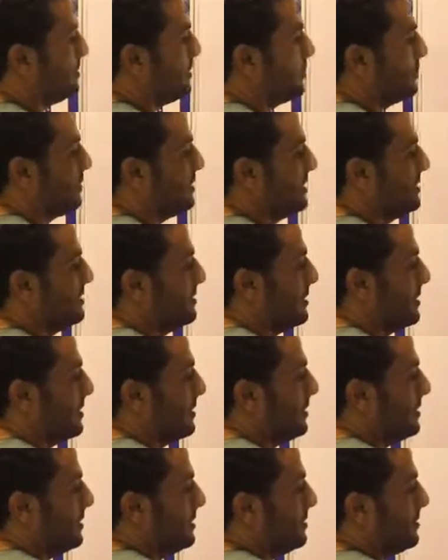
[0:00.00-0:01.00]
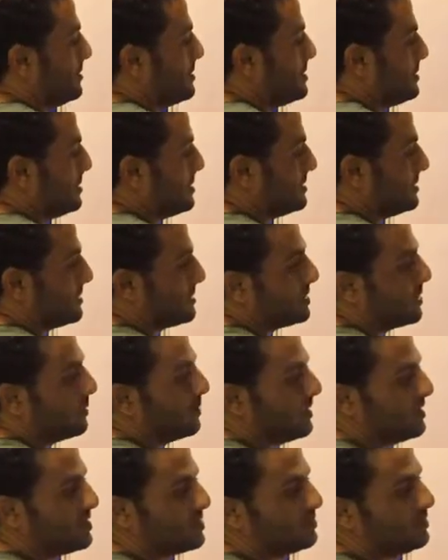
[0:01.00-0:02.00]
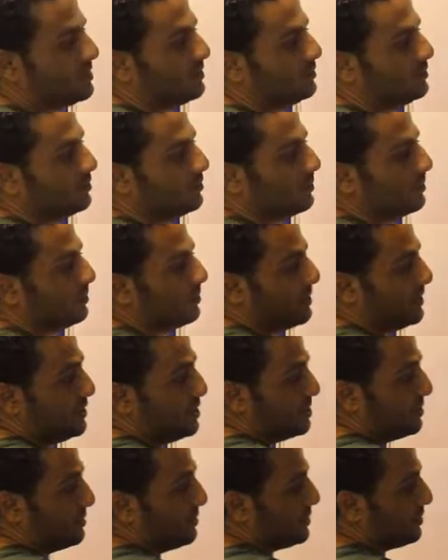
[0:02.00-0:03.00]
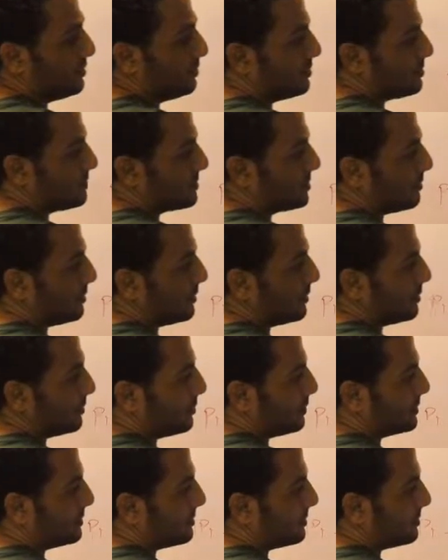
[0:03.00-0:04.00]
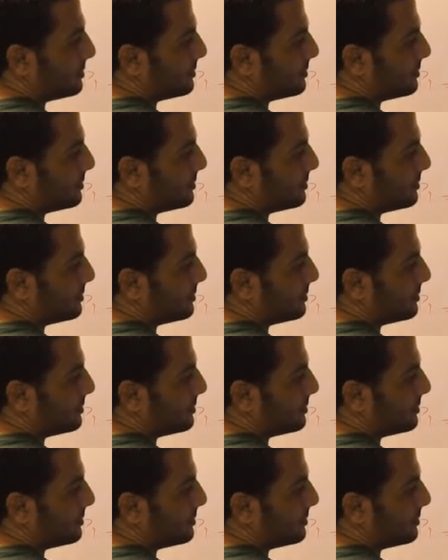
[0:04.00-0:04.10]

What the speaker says: P1 is the same as B2. Pressure B2 is equal to what?